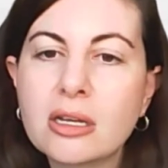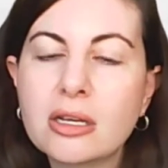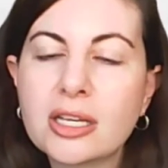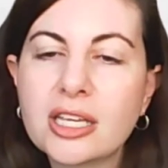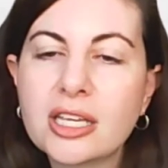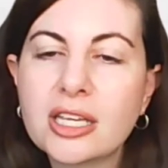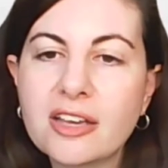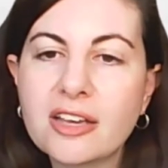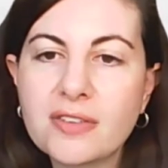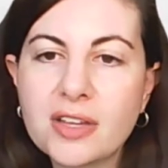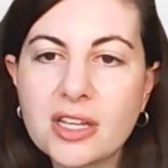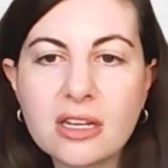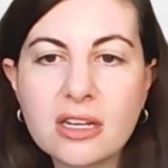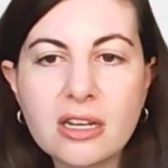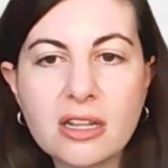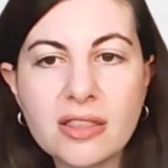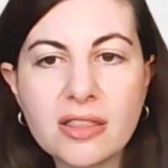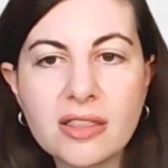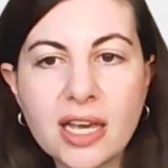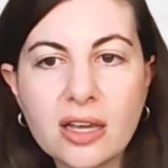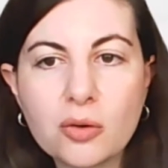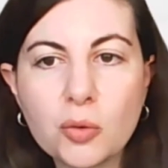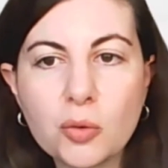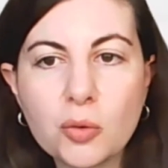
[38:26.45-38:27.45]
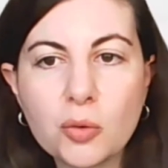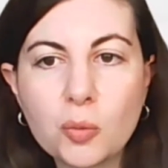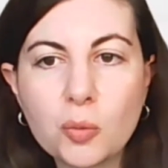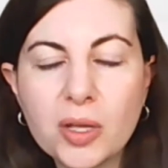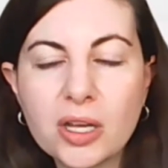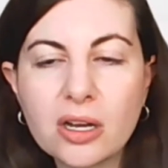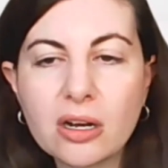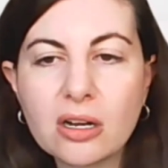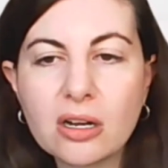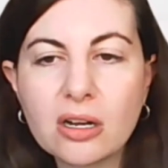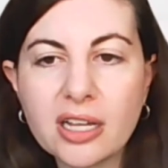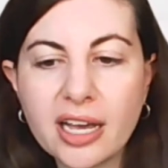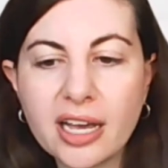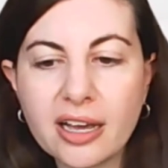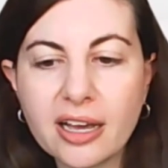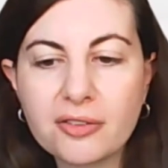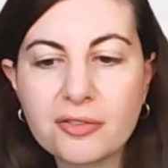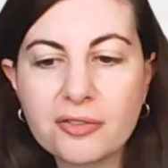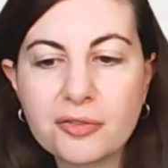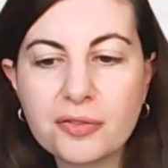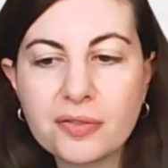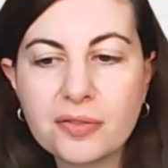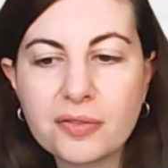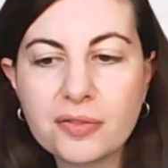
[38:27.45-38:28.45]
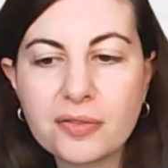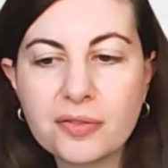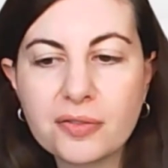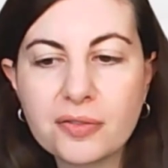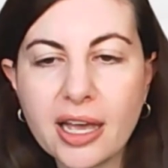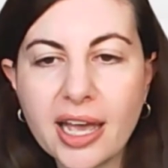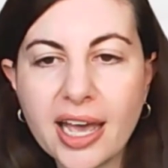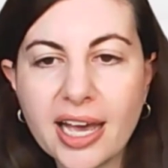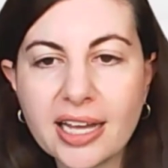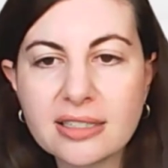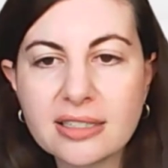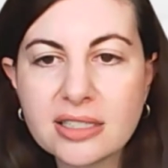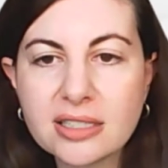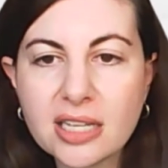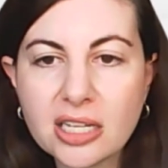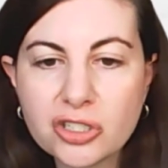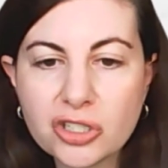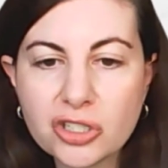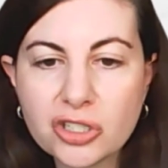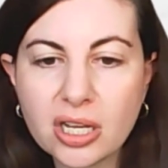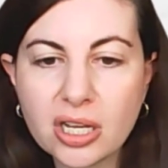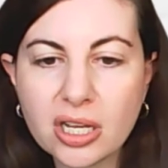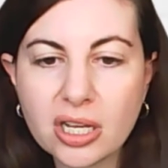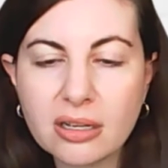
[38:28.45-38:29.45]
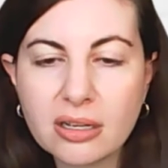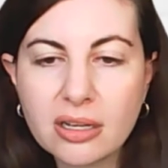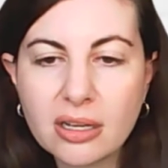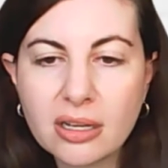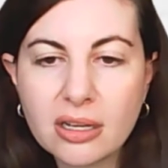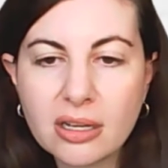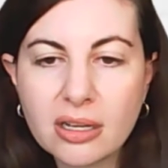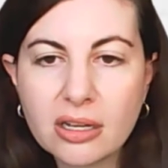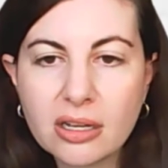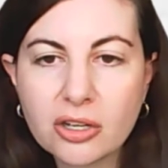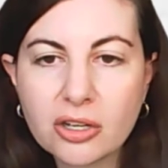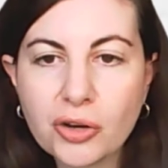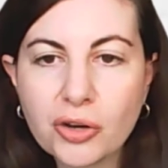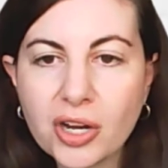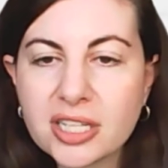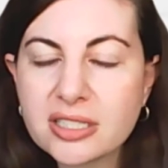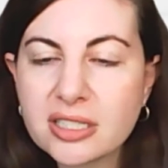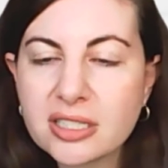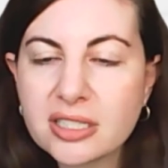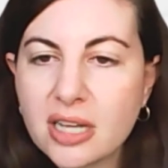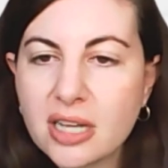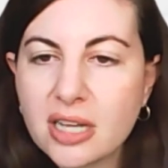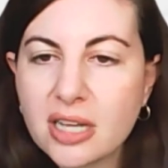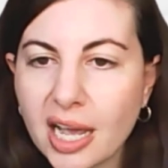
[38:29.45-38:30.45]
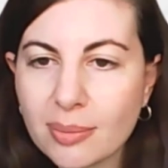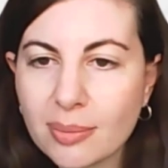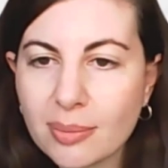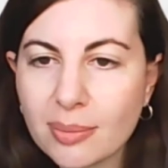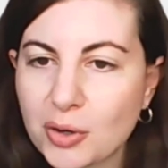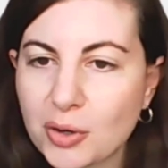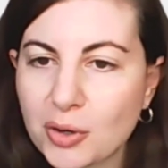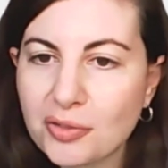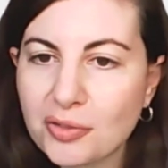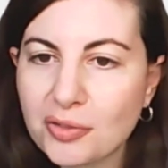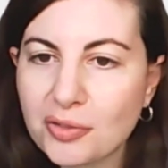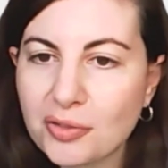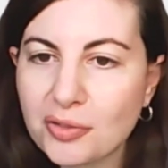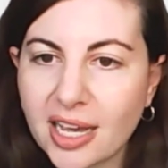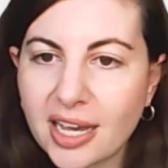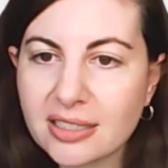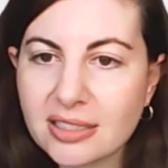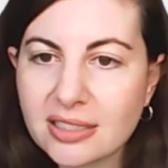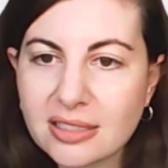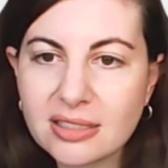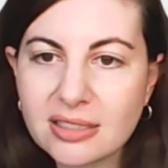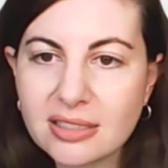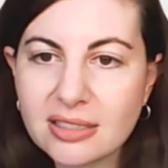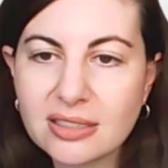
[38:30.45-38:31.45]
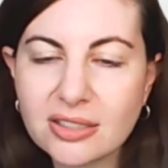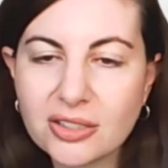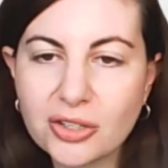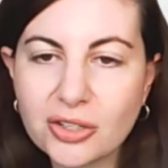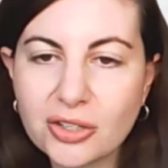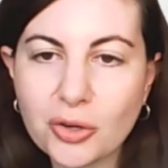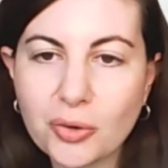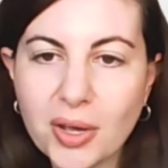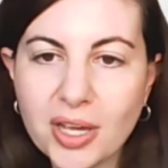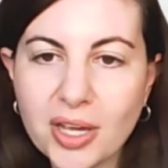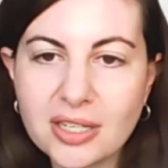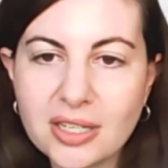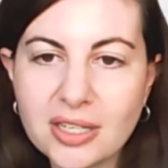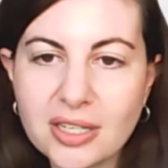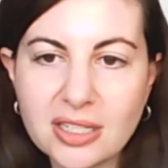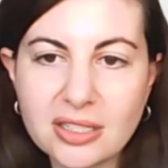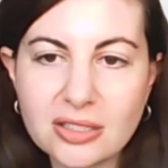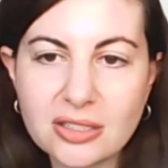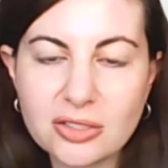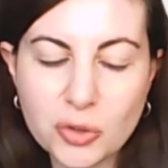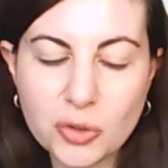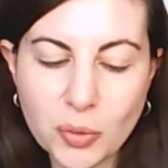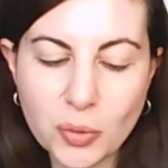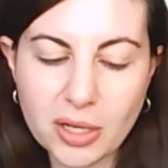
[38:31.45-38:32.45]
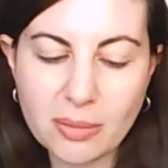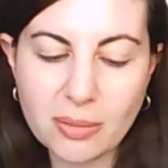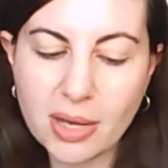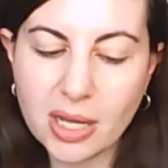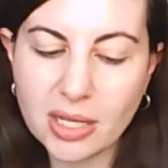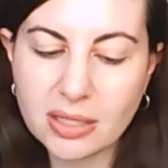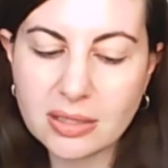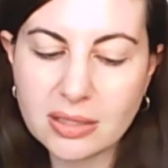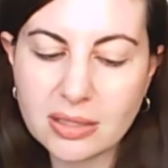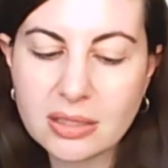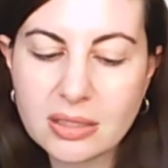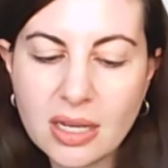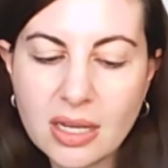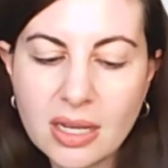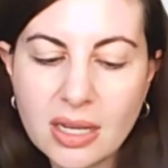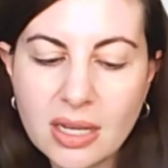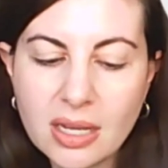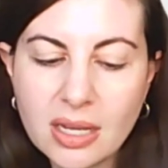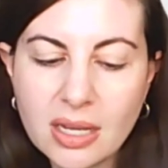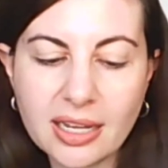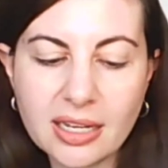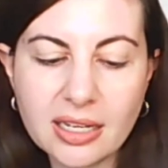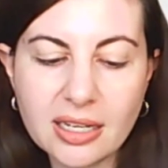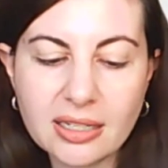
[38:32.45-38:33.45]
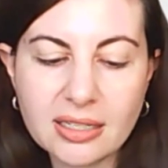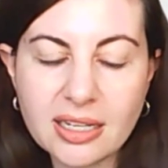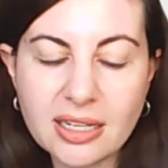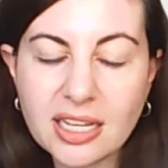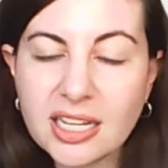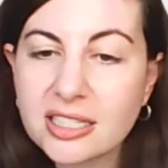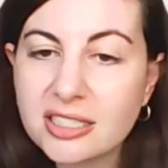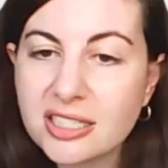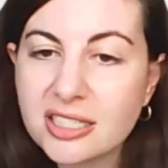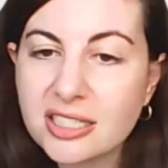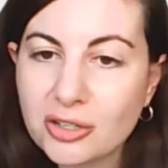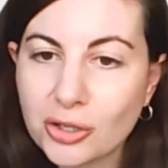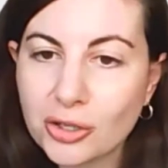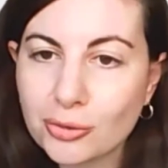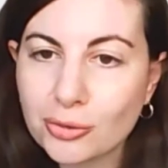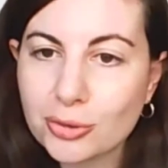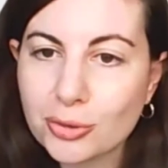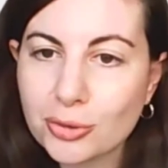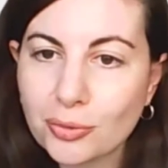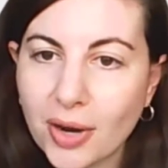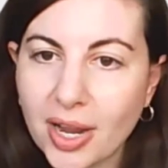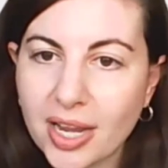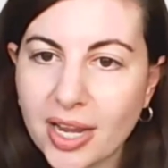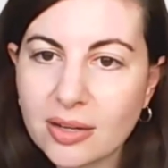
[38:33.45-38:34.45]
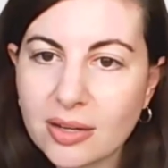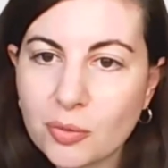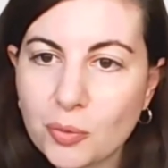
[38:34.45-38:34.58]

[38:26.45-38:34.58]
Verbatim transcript: given that we all have uh, had such a crazy time over the last, you know, 18, 20 months, and it continues, right?